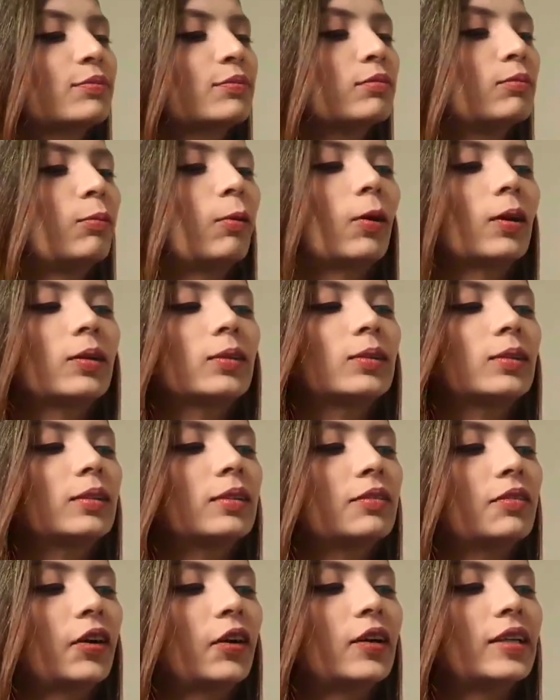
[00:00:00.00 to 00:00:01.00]
bottle, a
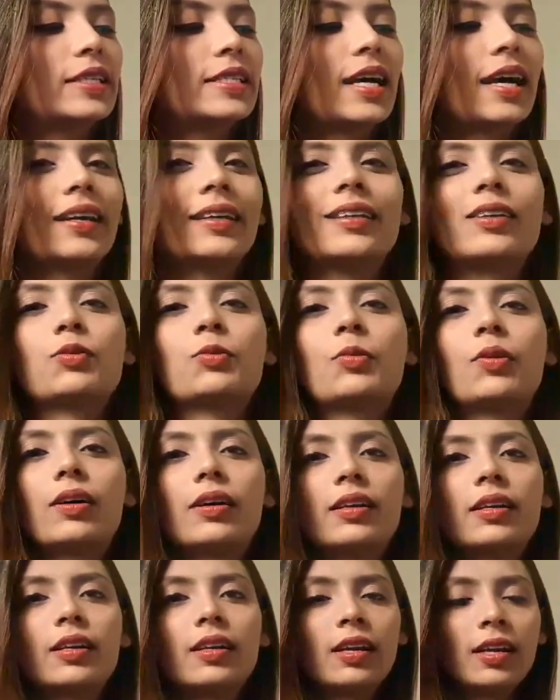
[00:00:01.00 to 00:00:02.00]
very tiny
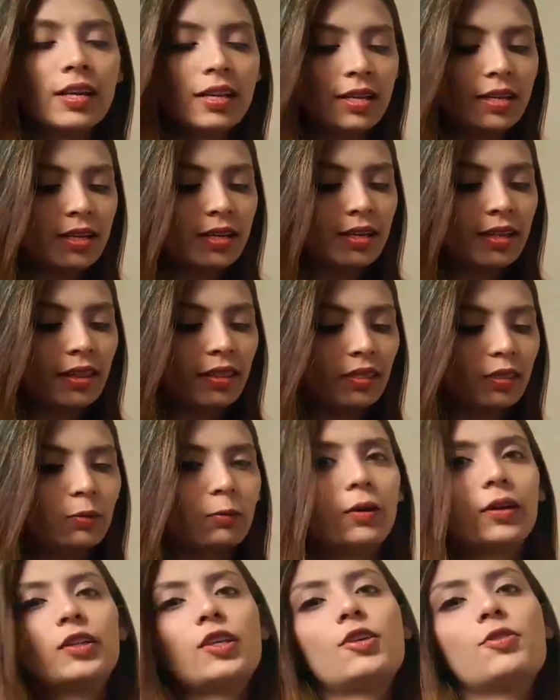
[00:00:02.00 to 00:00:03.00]
one, the
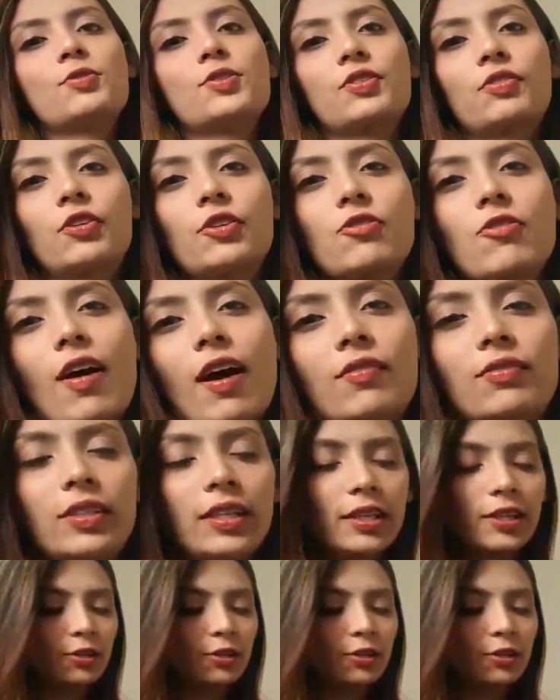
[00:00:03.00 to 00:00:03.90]
one you use for traveling